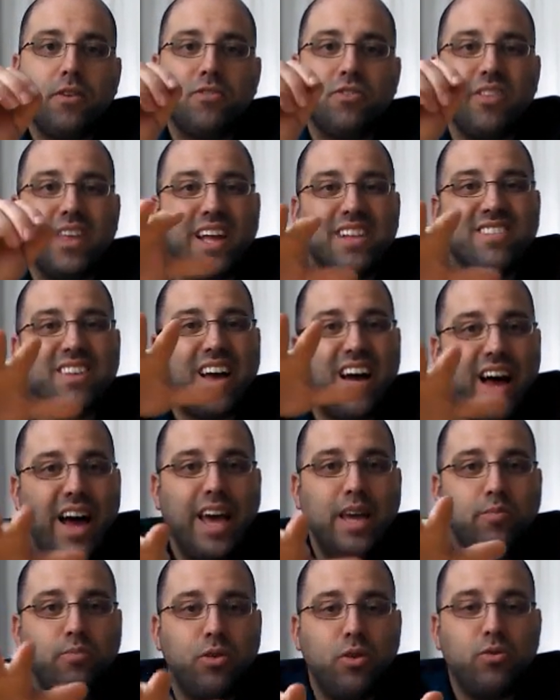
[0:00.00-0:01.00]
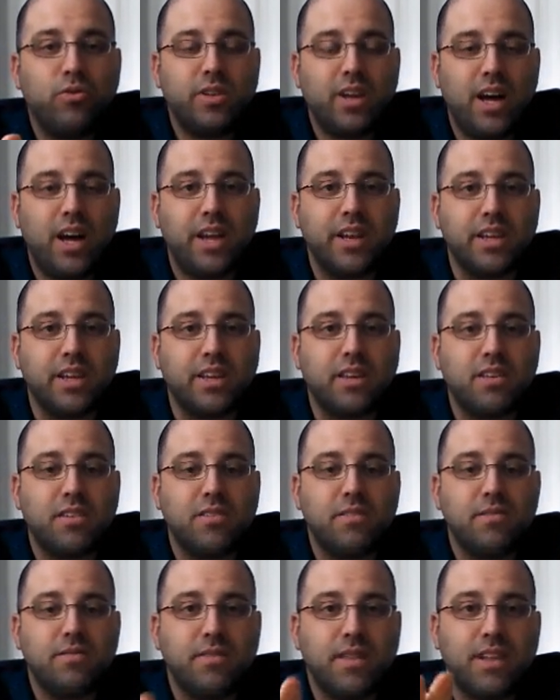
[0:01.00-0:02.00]
So that's
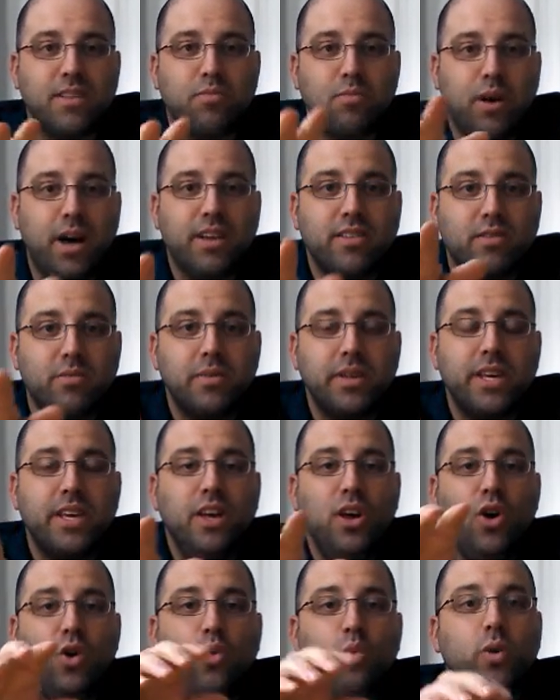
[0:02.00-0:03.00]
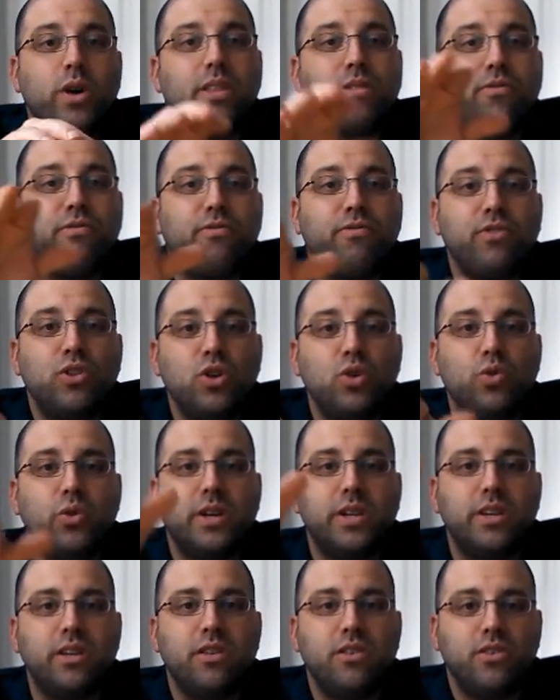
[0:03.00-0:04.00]
hypotonic. That's possibly with
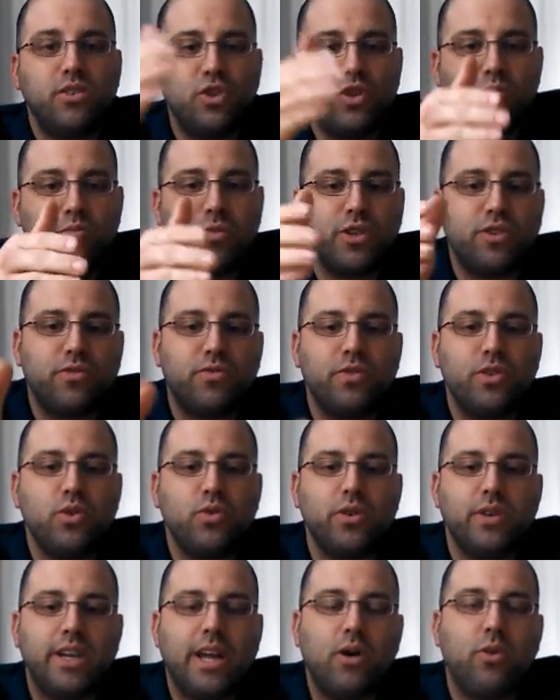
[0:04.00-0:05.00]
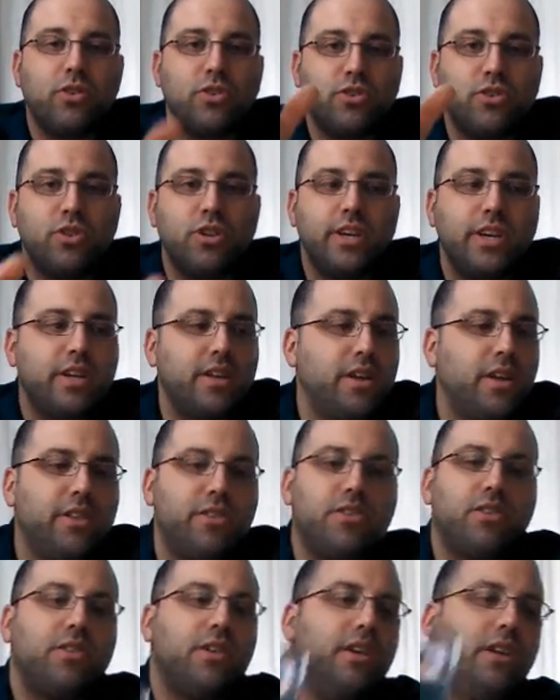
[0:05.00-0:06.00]
fluid, too much fluid. Now I want to show you
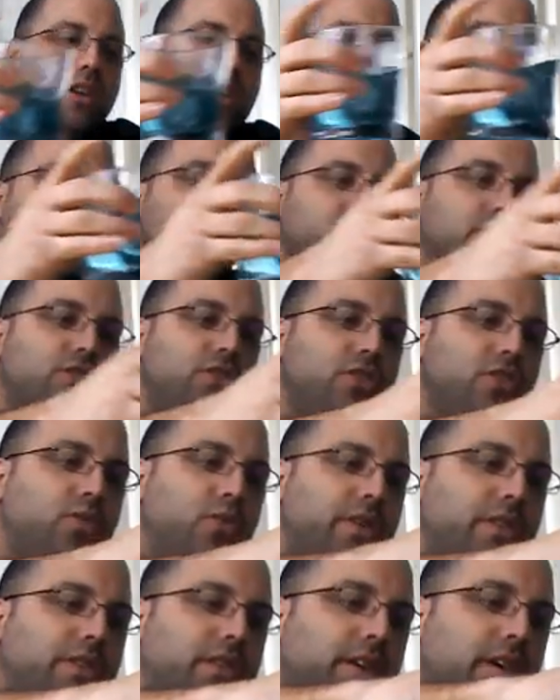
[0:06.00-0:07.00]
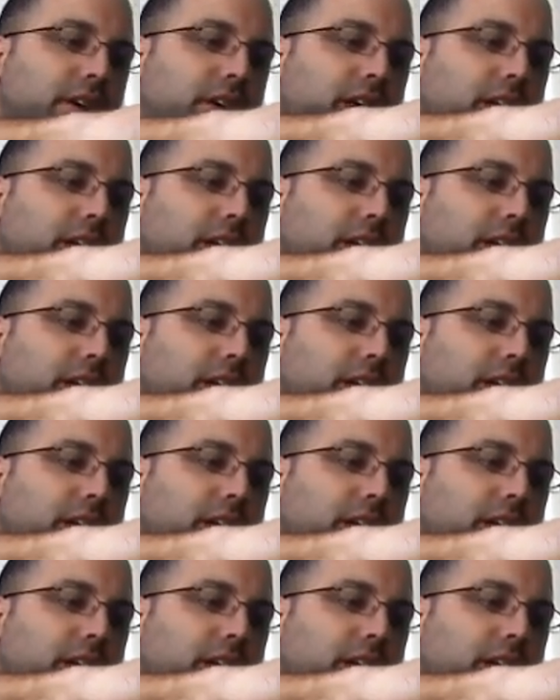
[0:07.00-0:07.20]
another issue with